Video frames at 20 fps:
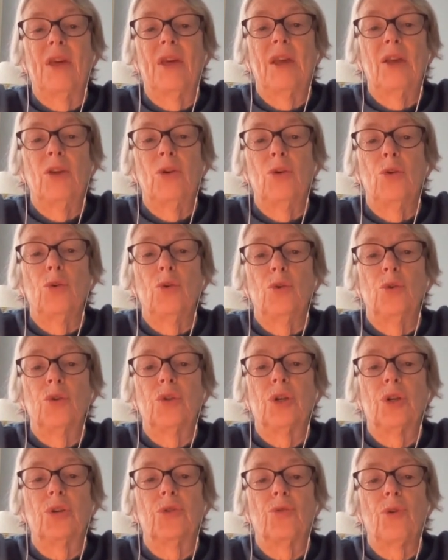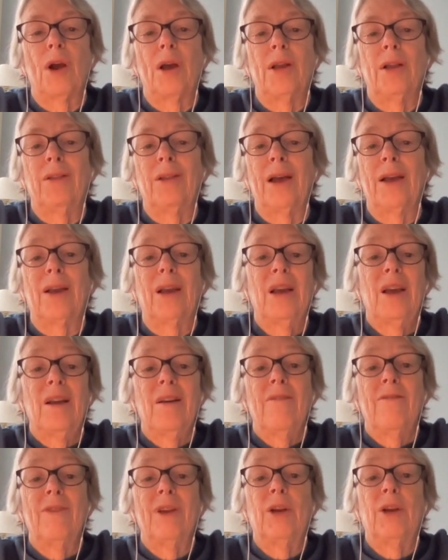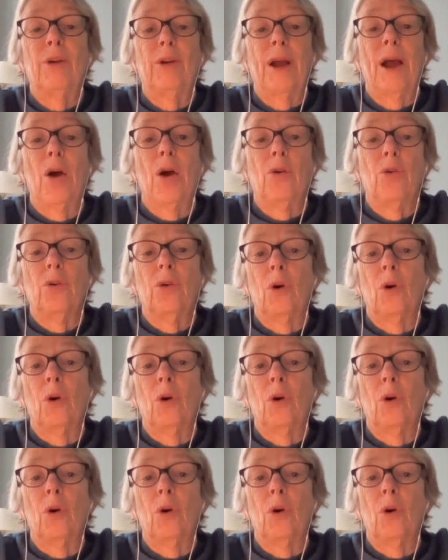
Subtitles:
they use to try to like figure out,